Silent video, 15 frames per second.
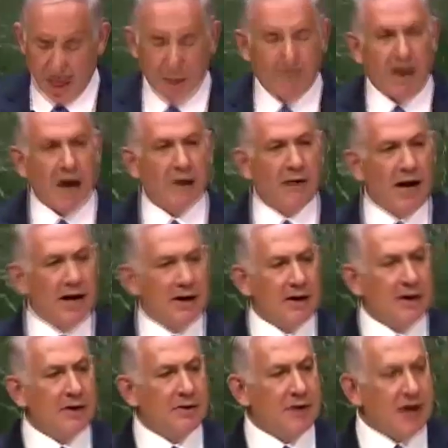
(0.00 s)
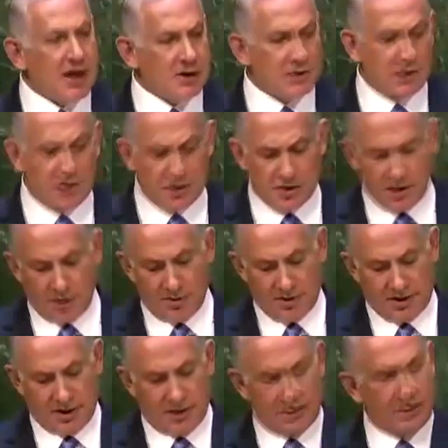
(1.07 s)
By granting international
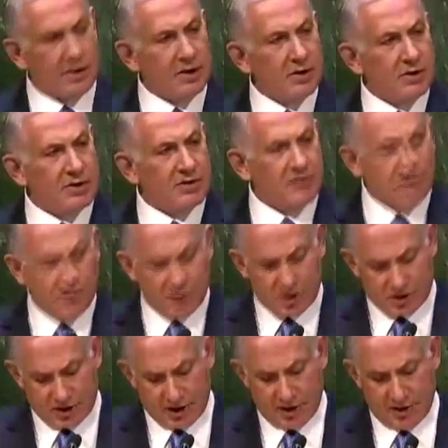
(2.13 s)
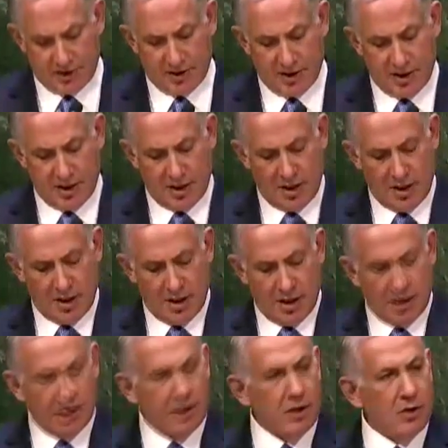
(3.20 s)
legitimacy to the use of human shields,
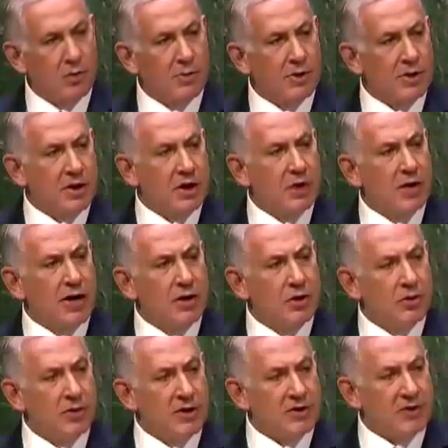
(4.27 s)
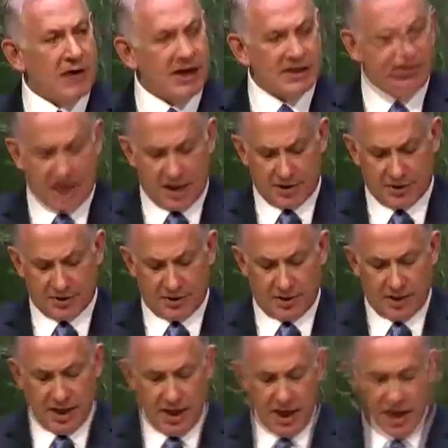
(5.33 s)
the UN Human Rights Council
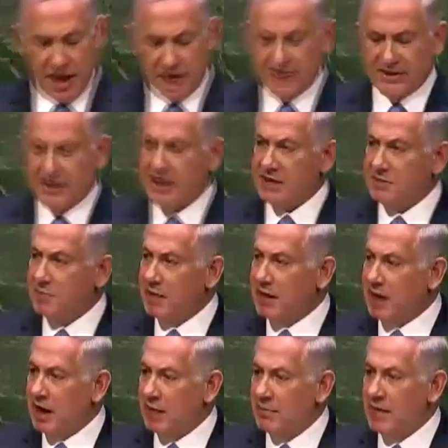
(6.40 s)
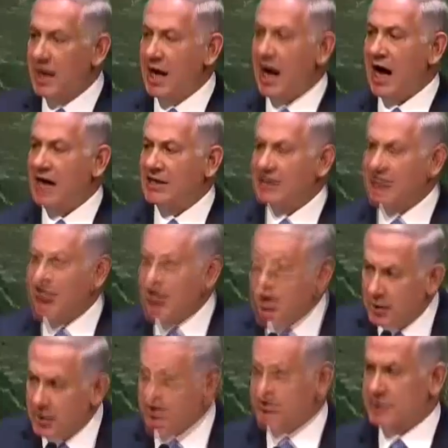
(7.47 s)
has thus become a
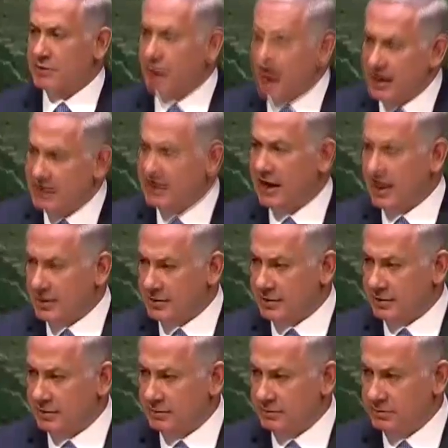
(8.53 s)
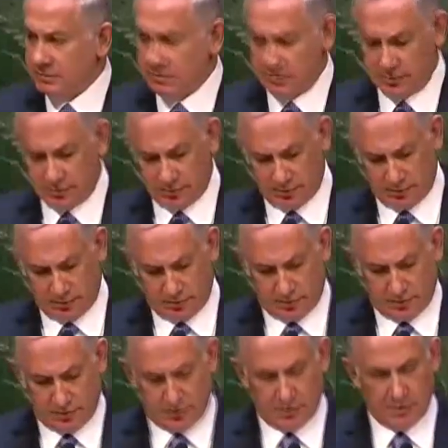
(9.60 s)
terrorist rights council.
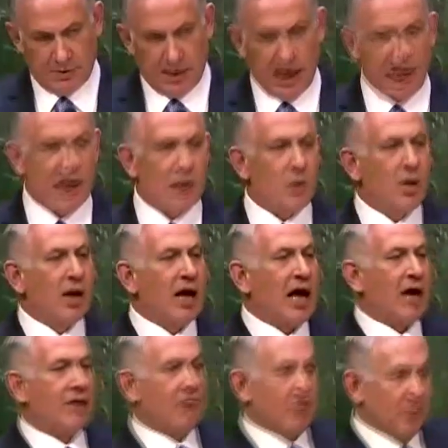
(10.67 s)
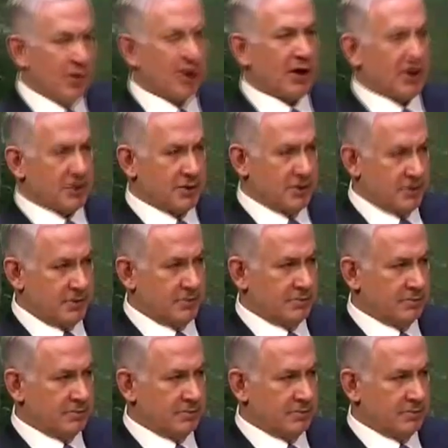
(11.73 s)
And it will have repercussions.